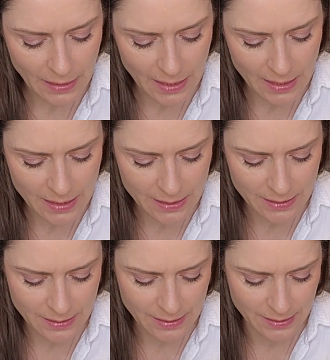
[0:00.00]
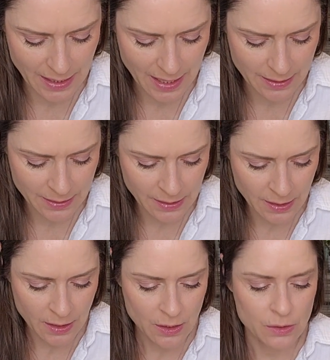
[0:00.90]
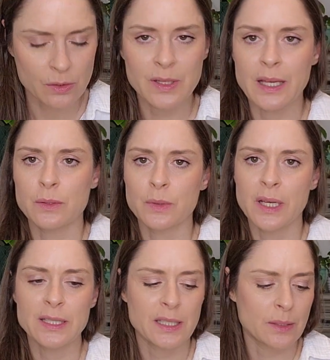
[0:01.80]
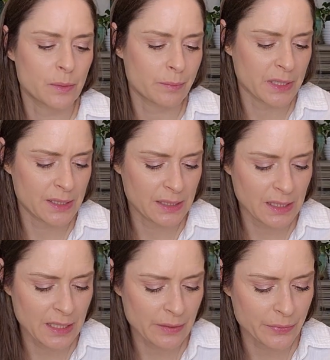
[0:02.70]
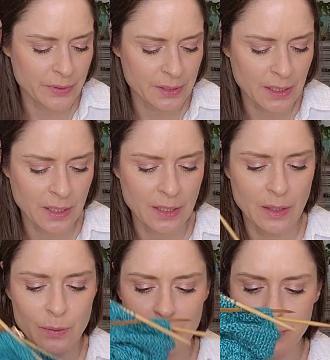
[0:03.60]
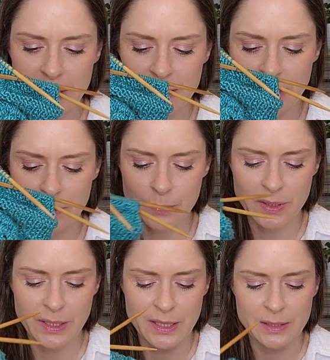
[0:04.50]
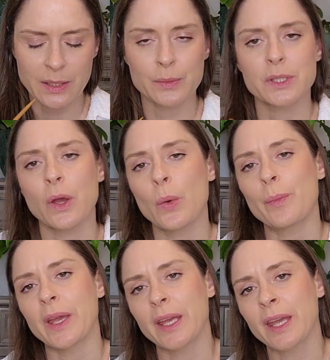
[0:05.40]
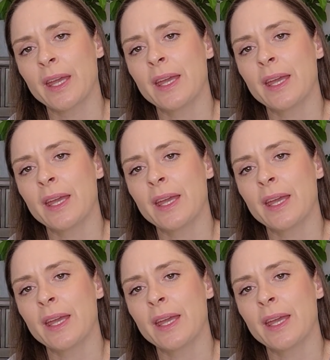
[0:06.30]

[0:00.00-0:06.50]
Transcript: And yeah, so that's what I did with my sleeves. I will be done with these. I was hoping